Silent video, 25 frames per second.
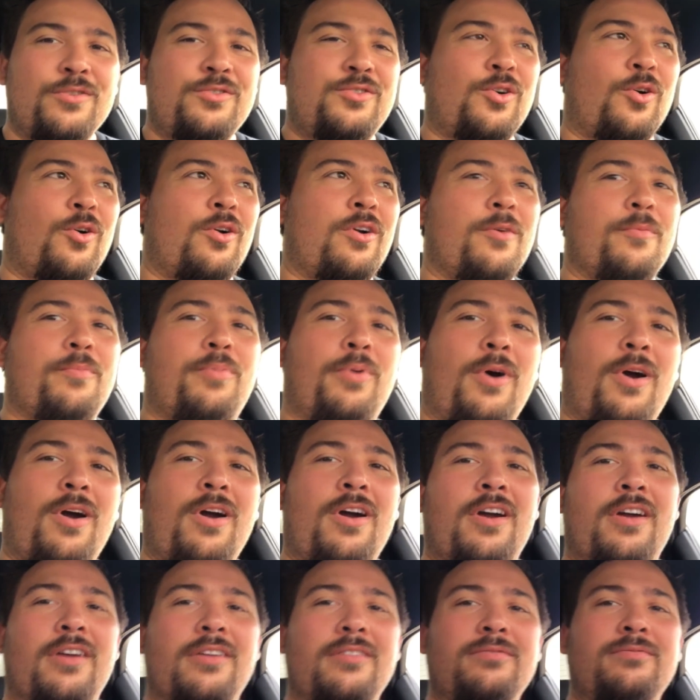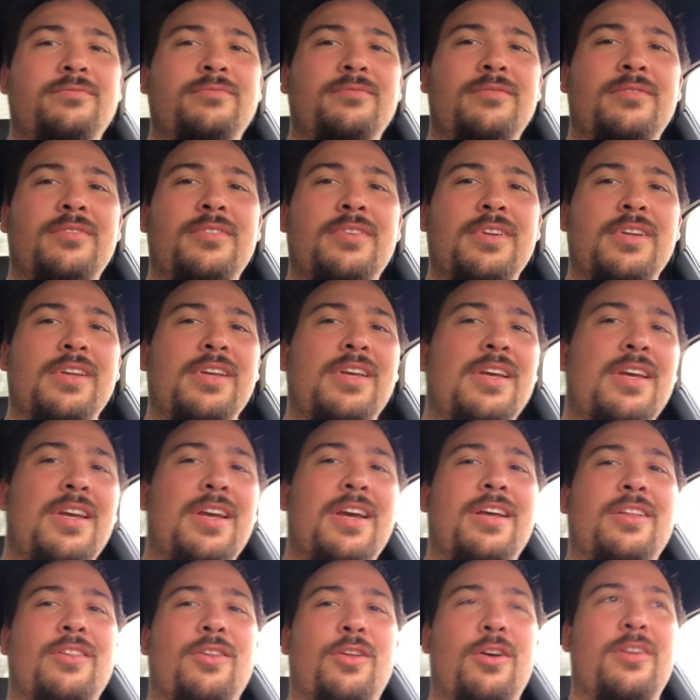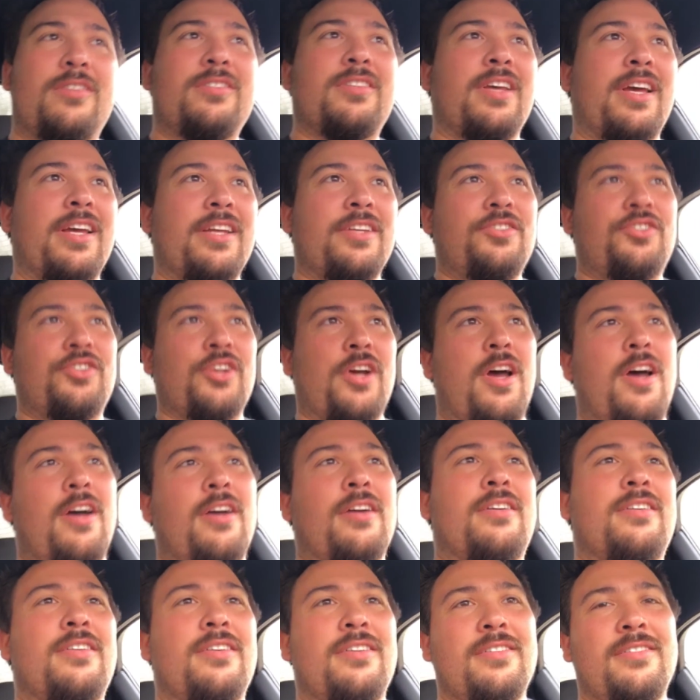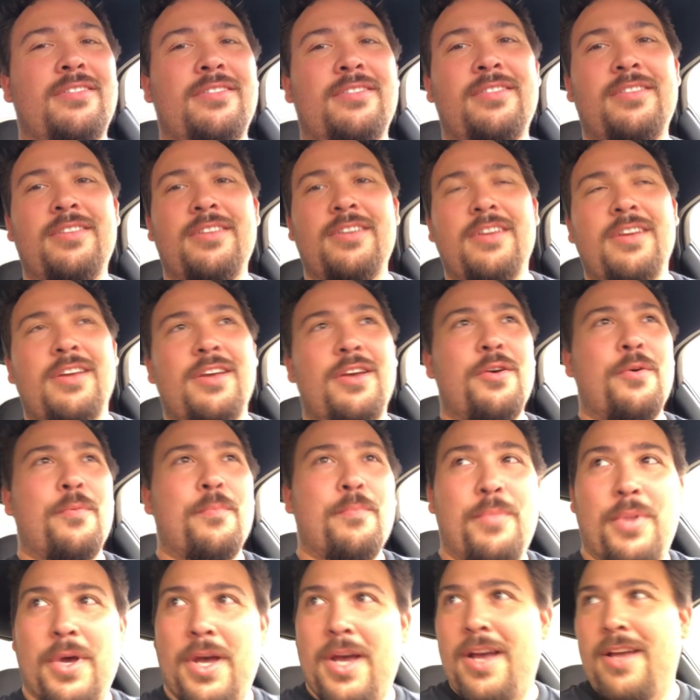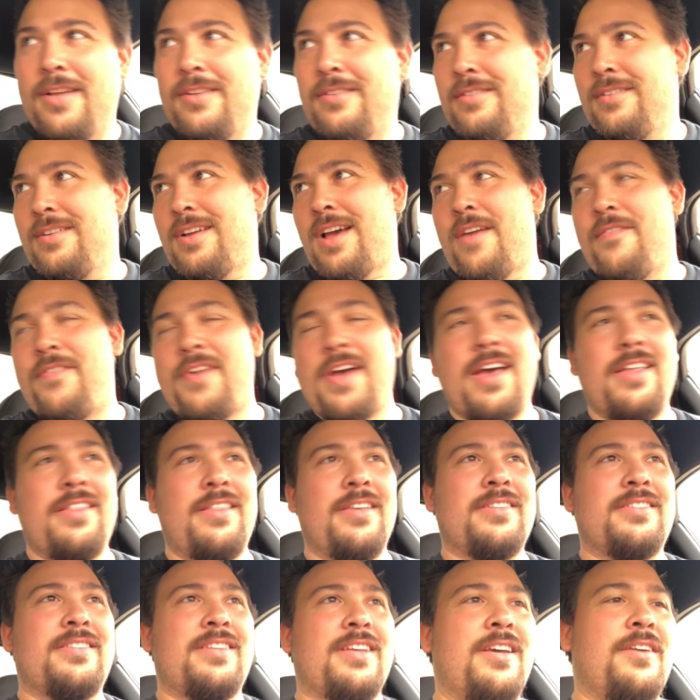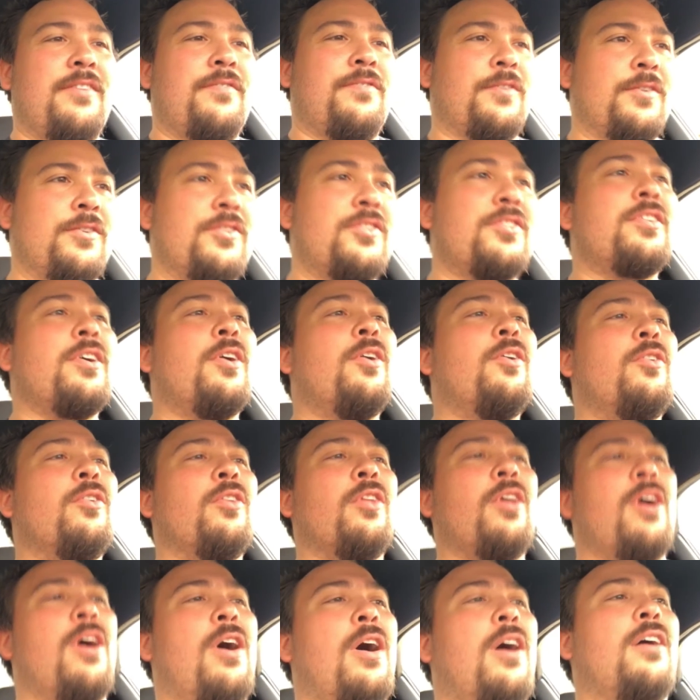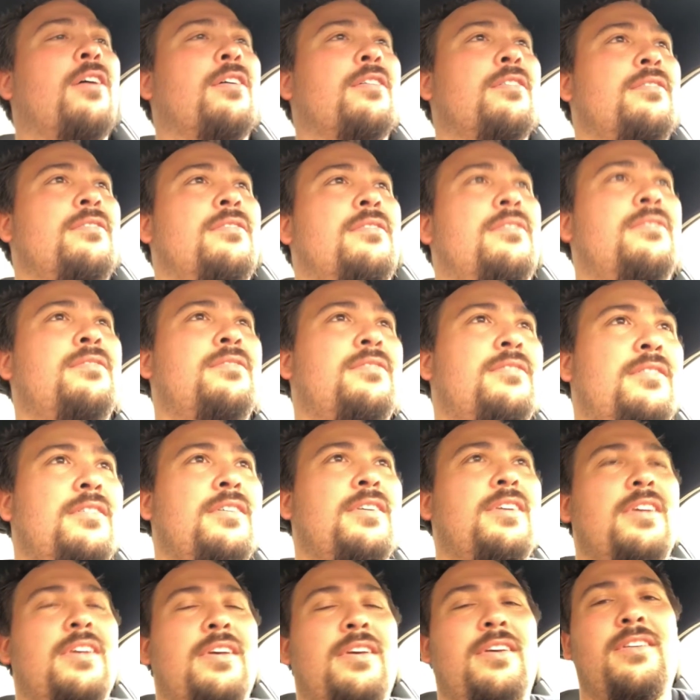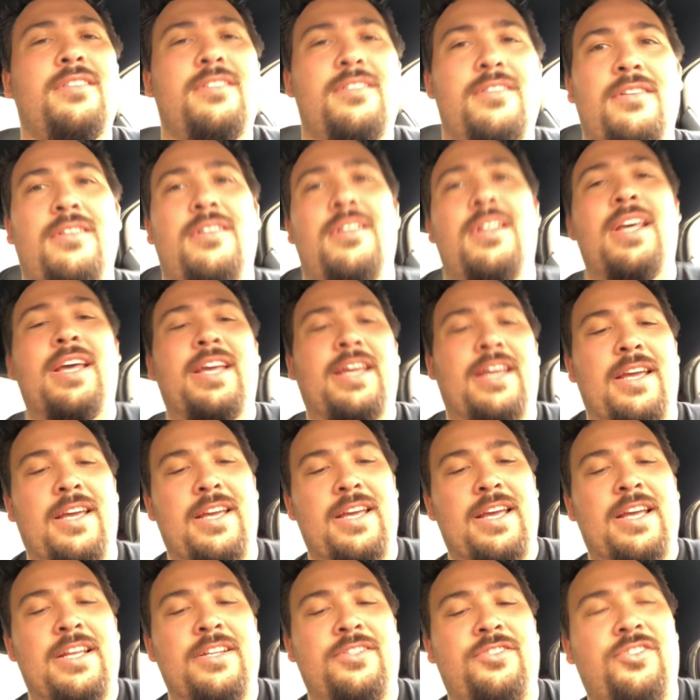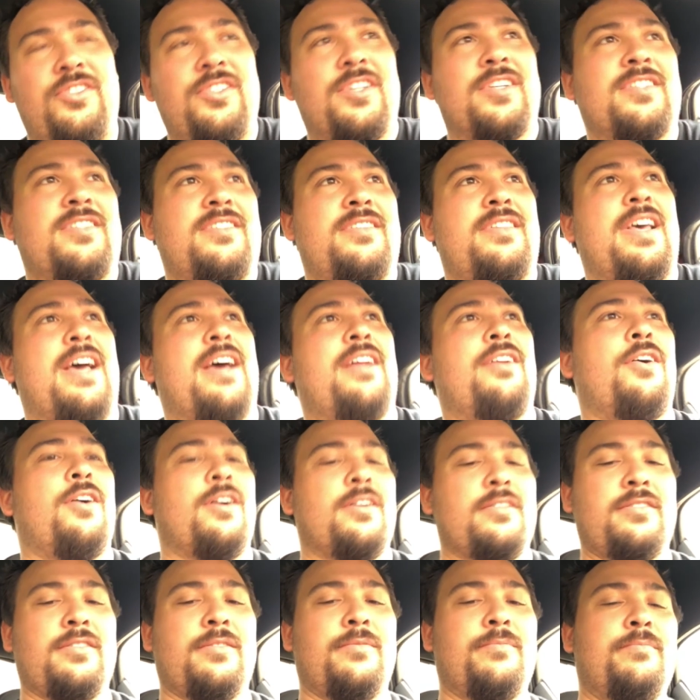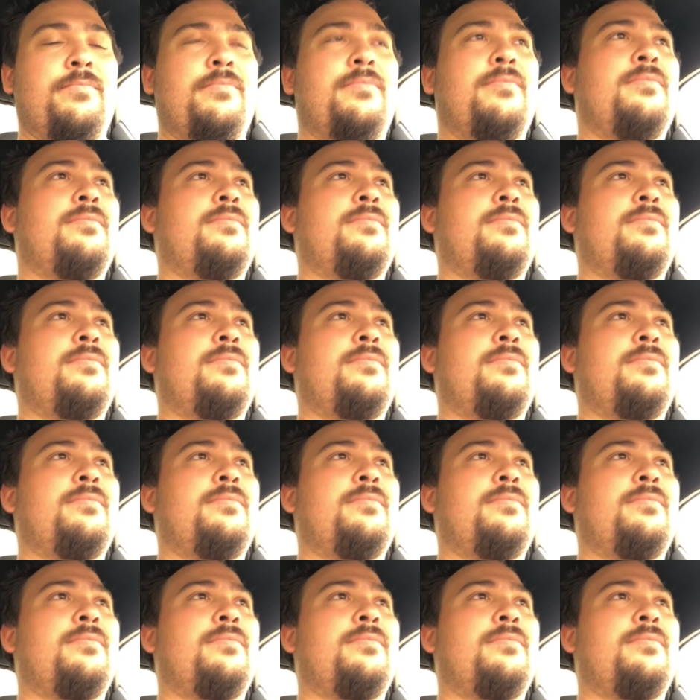torn apart and looks like junk, but I've had this thing for so long. Like, it's just that awesome.